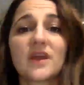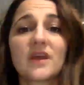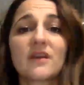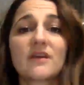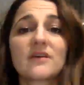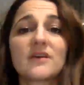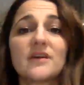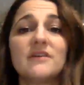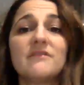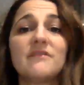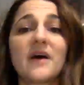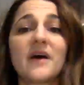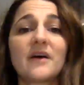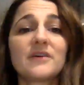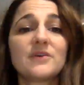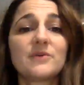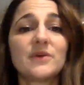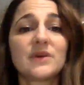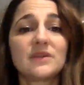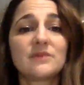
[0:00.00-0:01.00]
and are
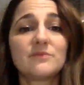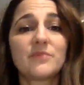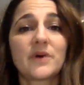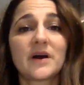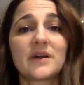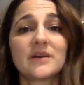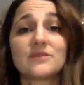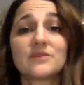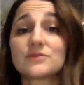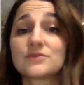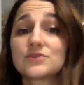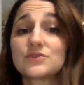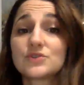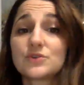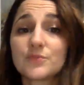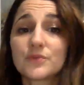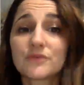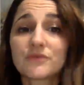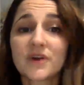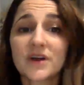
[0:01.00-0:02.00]
evaluated by their
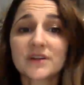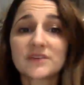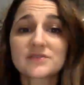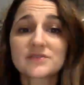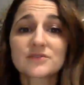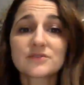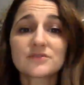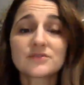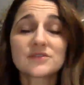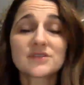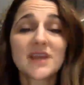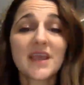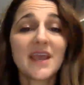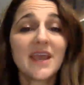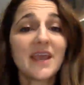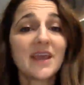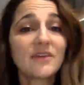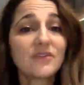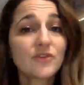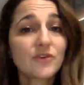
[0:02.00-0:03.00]
supervisors
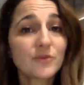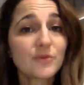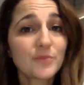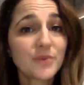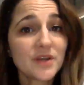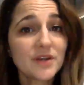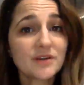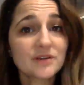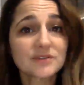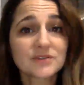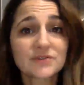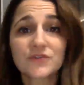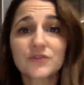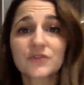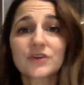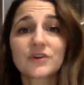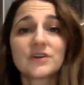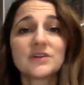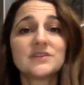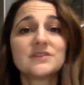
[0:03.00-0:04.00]
and their peers for
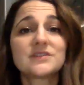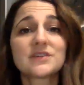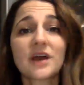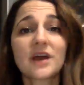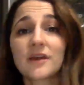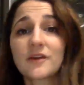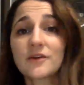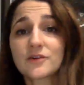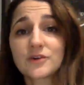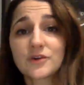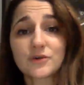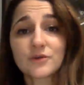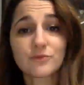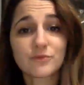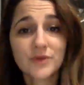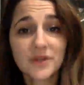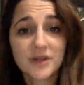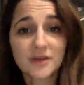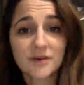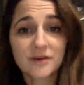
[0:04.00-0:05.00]
their entire
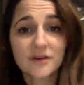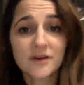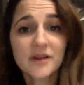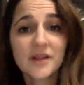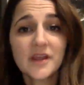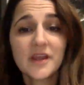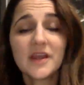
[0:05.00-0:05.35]
career.